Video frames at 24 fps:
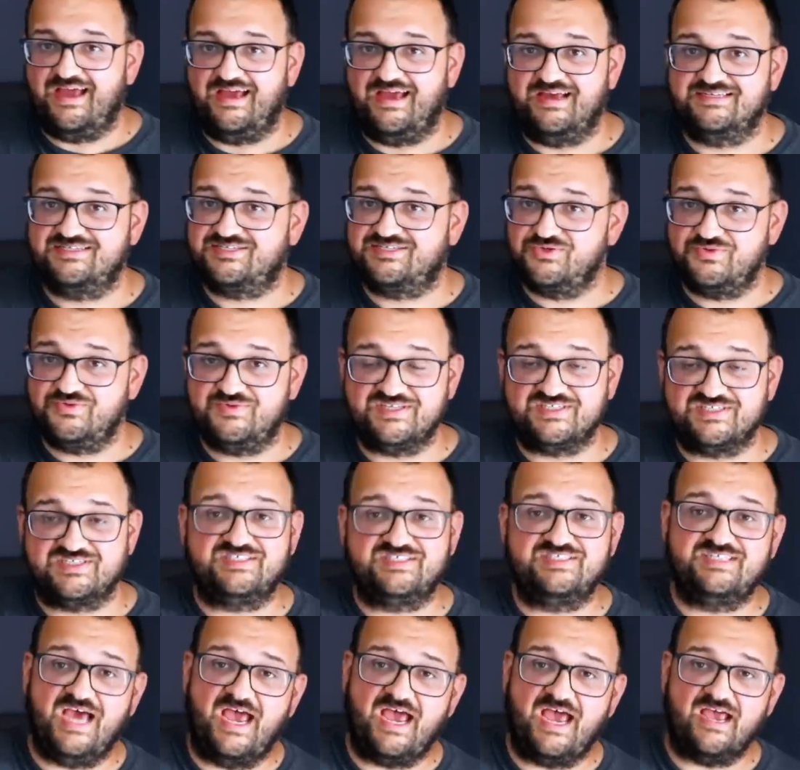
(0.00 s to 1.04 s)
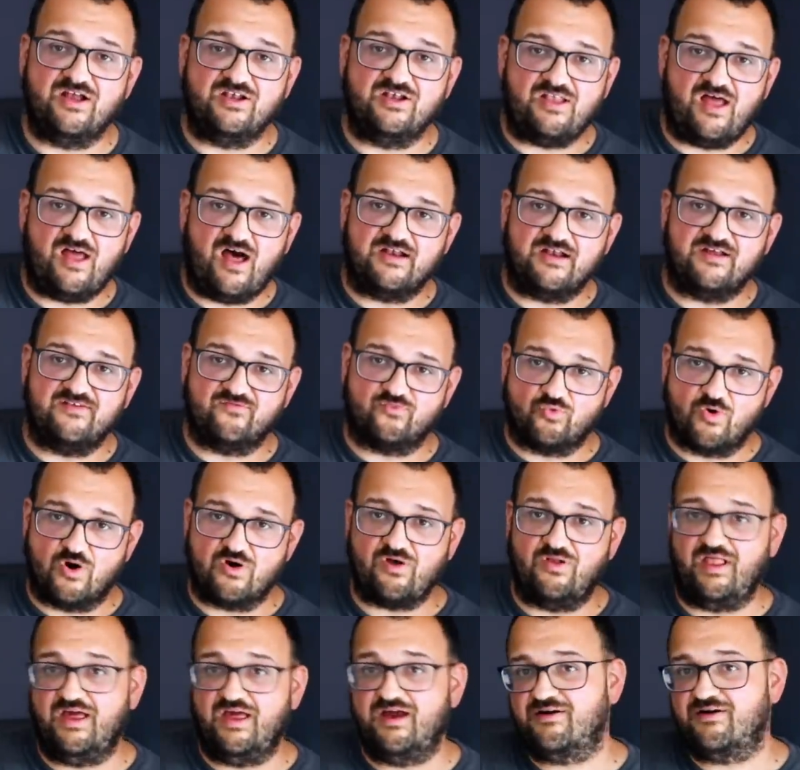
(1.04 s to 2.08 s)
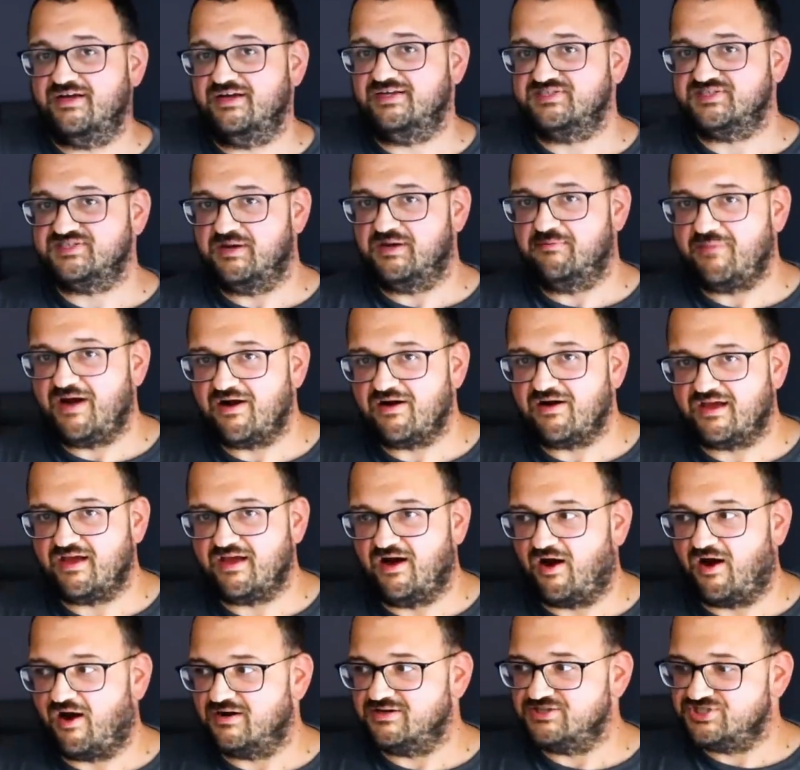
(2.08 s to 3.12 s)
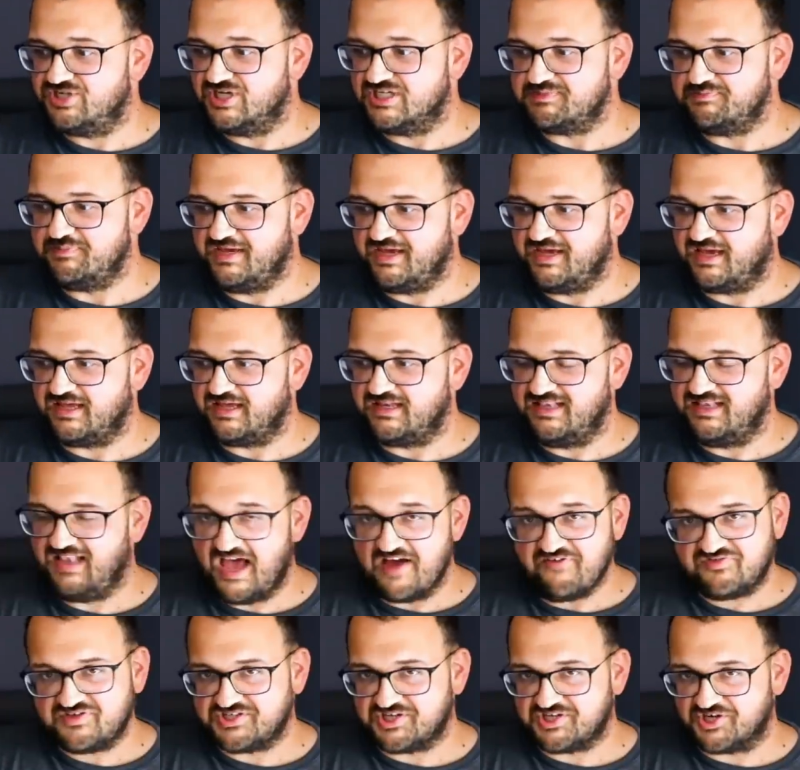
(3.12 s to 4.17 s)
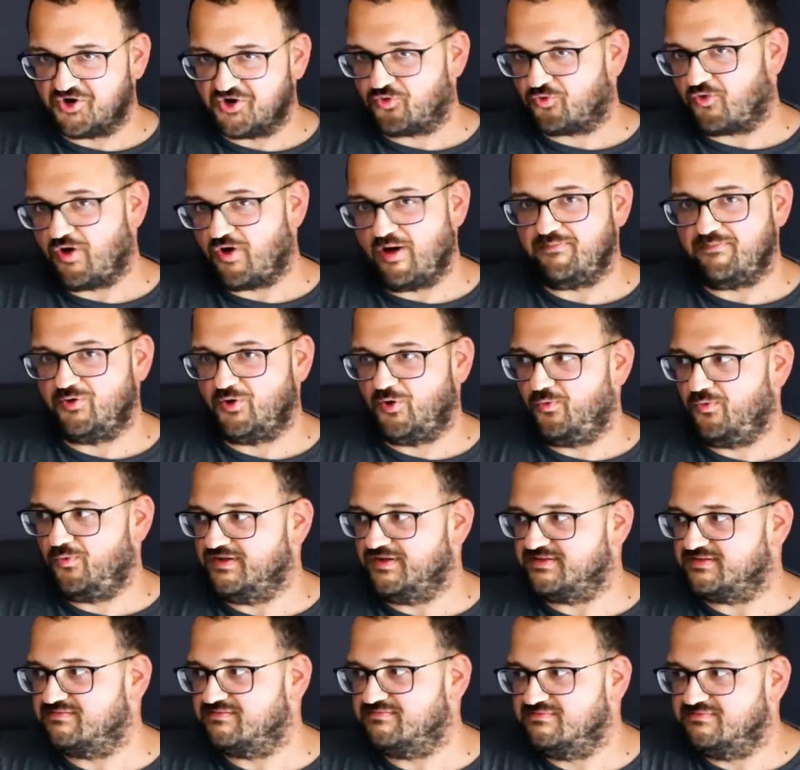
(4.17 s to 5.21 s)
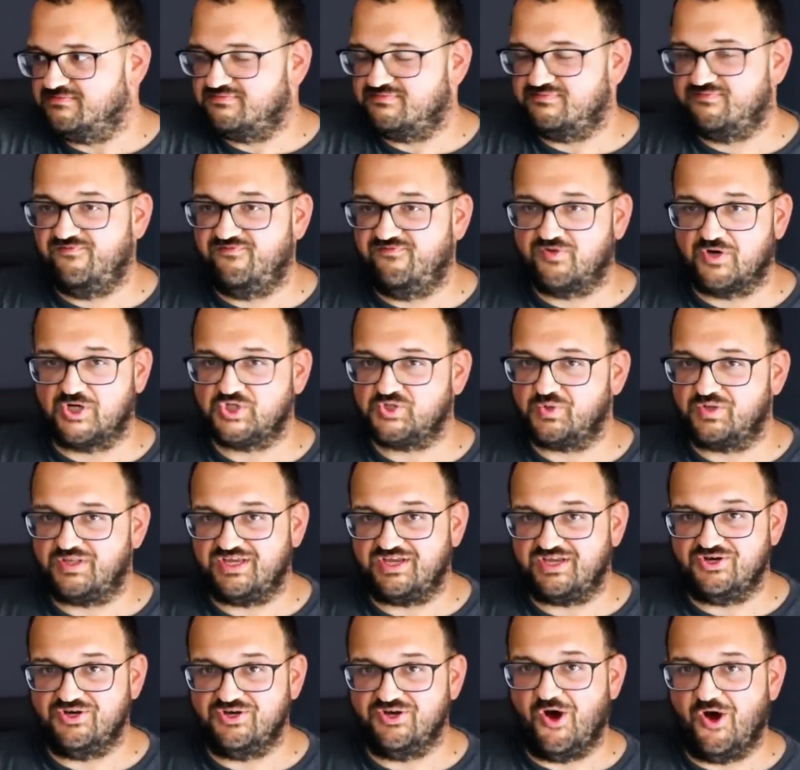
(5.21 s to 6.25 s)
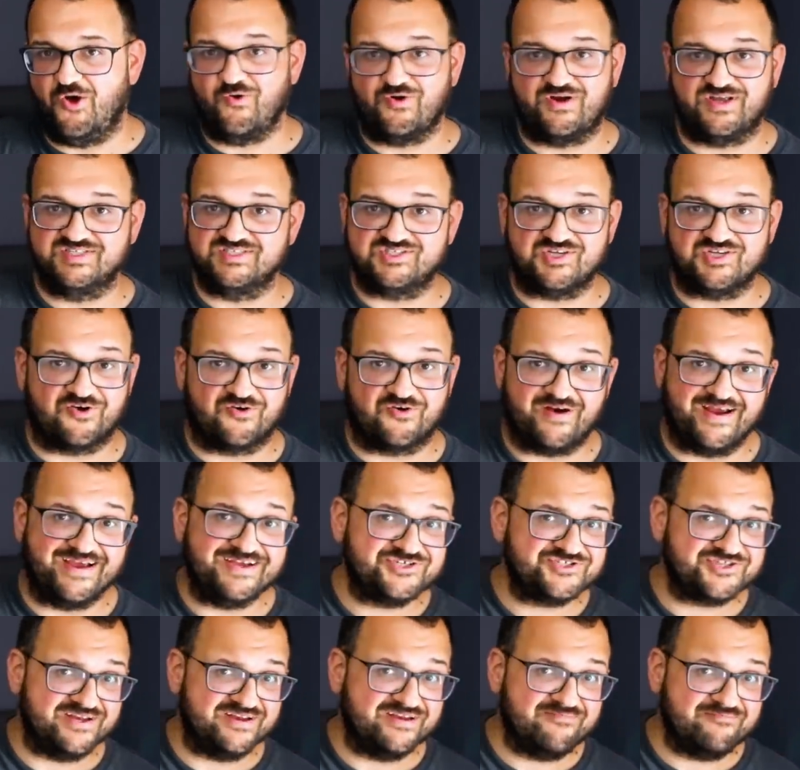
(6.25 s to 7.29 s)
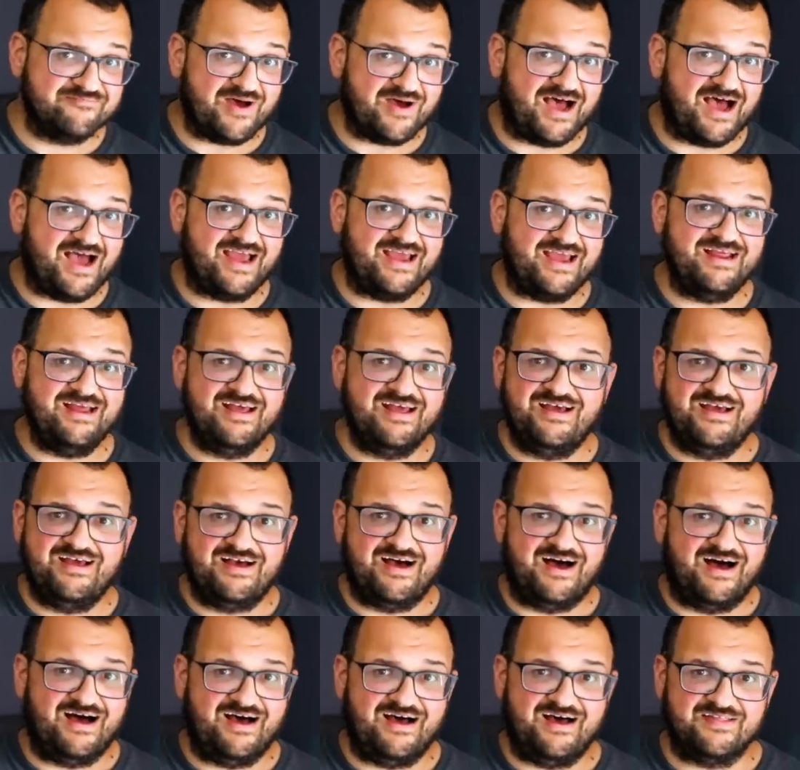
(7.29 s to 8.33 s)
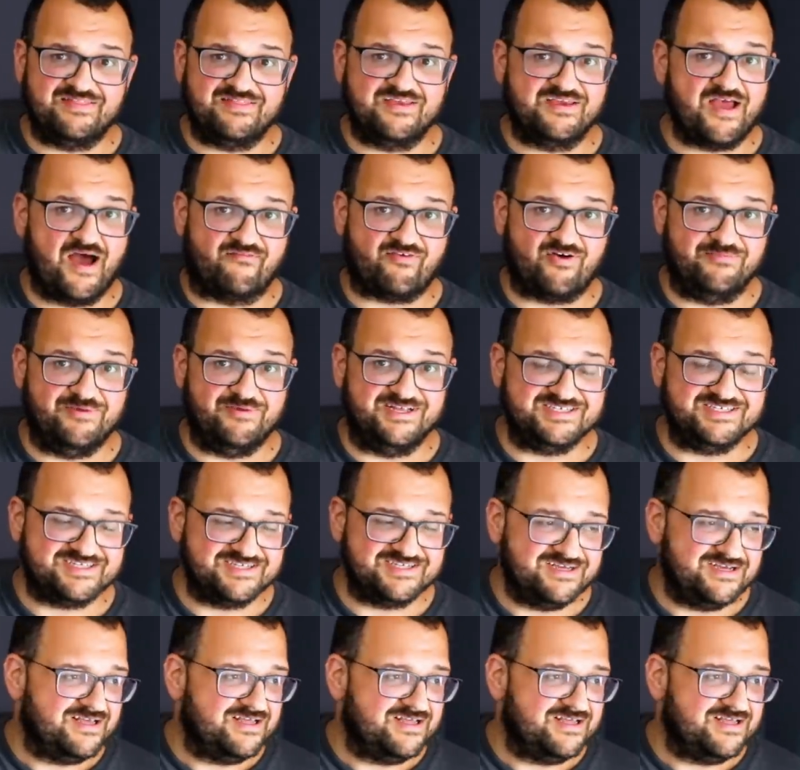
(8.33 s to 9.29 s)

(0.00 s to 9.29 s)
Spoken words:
And to this day, a lot of rural areas in America are just being left to crumble with virtually no consideration by the government.